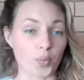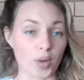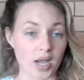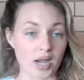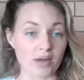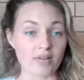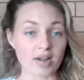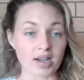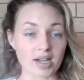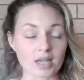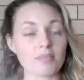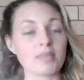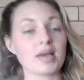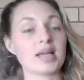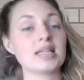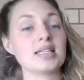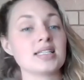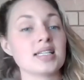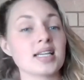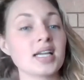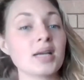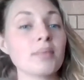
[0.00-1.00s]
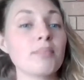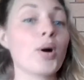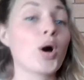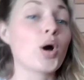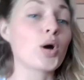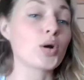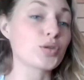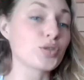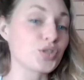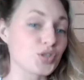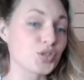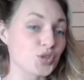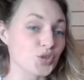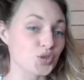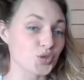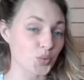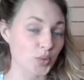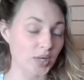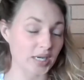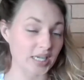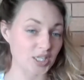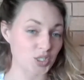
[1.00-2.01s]
we're recommending post
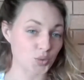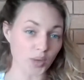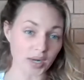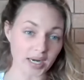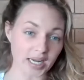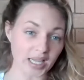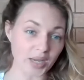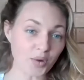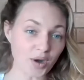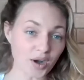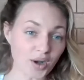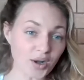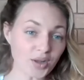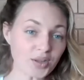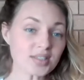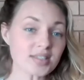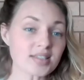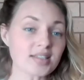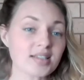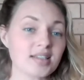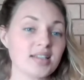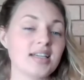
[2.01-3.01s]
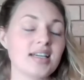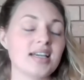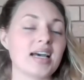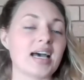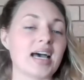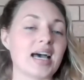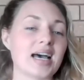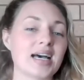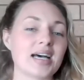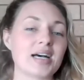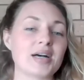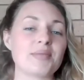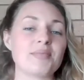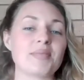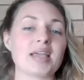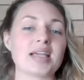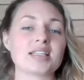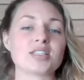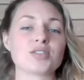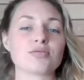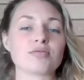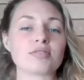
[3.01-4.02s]
2020 world.
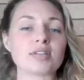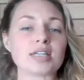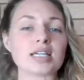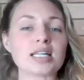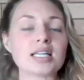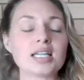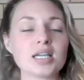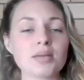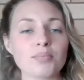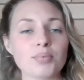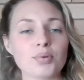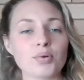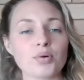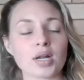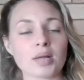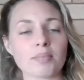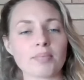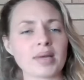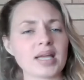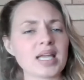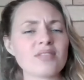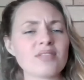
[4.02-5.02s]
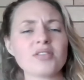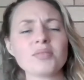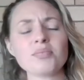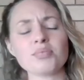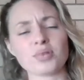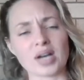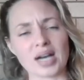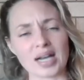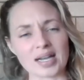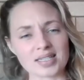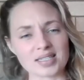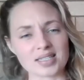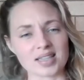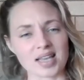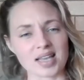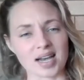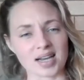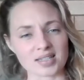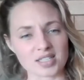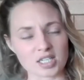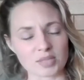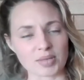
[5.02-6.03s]
It's really important, but even prior to
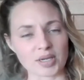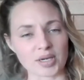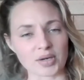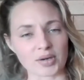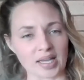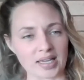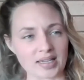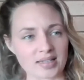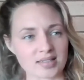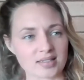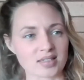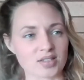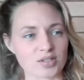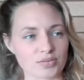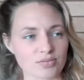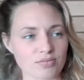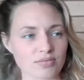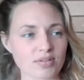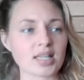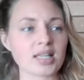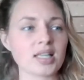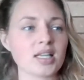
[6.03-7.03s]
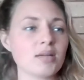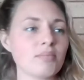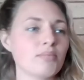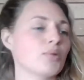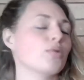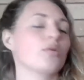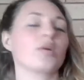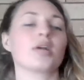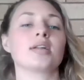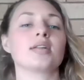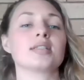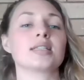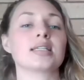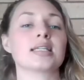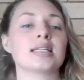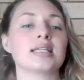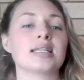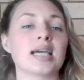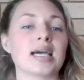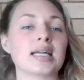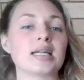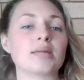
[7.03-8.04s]
that, to be honest, it's really important to
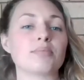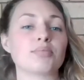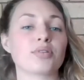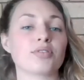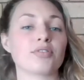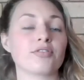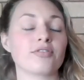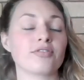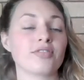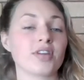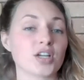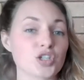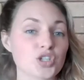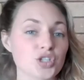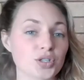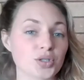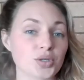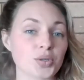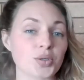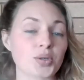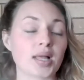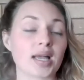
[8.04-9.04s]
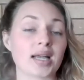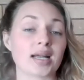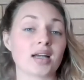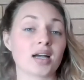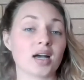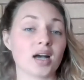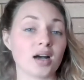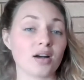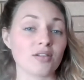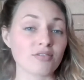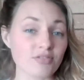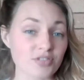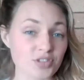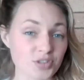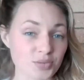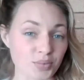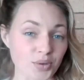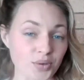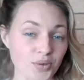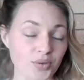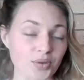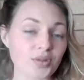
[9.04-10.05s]
get professional and
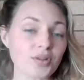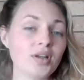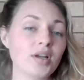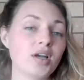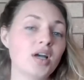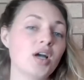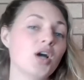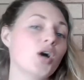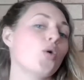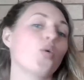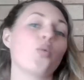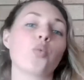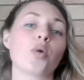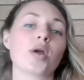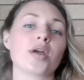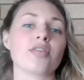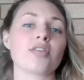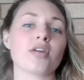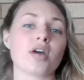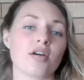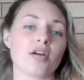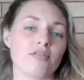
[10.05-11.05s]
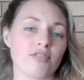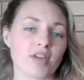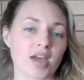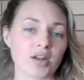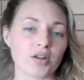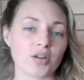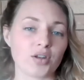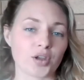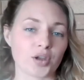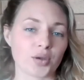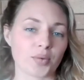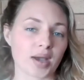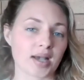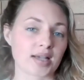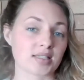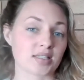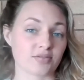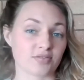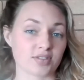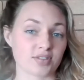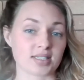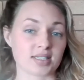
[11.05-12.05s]
comfortable with a venue
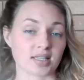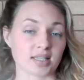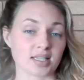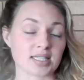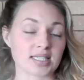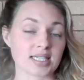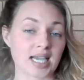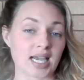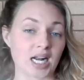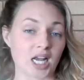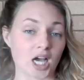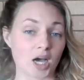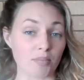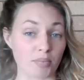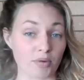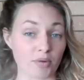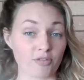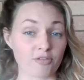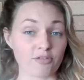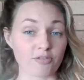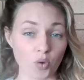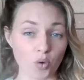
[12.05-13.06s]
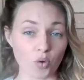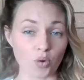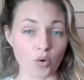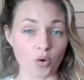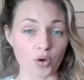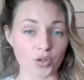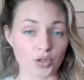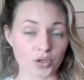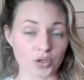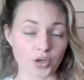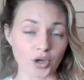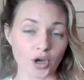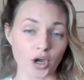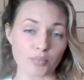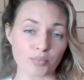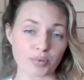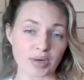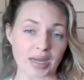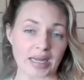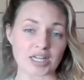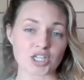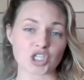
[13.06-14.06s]
as a facilitator before you go
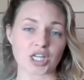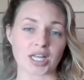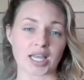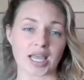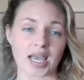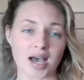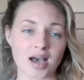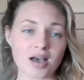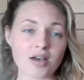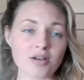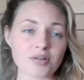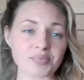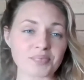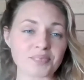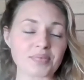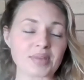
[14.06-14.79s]
branching out.